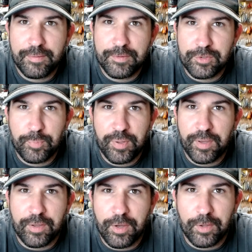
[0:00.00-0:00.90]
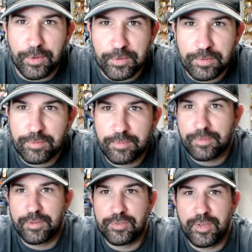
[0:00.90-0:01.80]
just pick colors
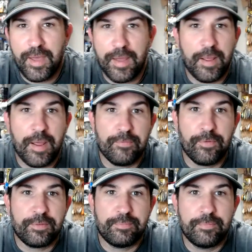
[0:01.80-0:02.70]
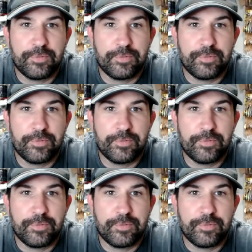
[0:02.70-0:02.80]
because he had every